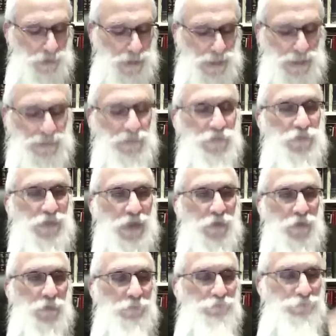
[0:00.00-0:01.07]
and you
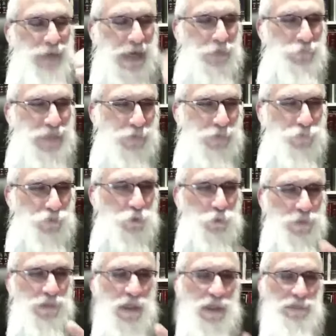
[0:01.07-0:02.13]
tell him, bow down to
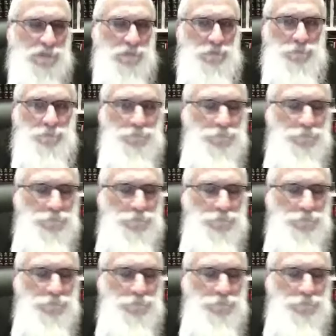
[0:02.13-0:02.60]
an idol,